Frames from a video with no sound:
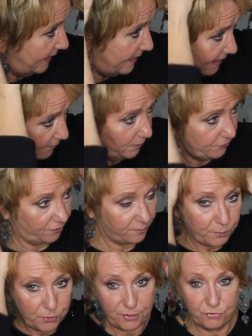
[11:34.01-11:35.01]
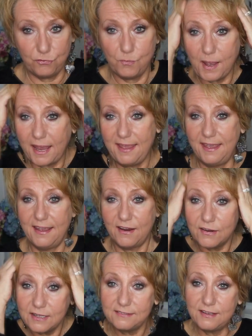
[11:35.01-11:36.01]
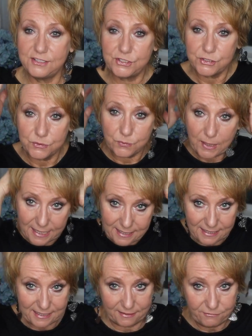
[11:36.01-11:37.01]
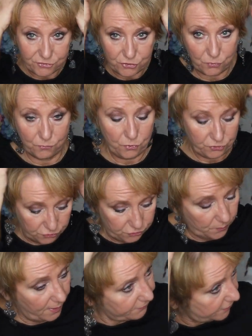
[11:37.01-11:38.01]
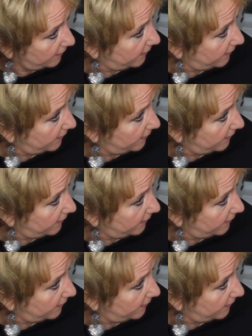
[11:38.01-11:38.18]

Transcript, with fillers: and I will just put it through my hair to, and it gives you, of course you do have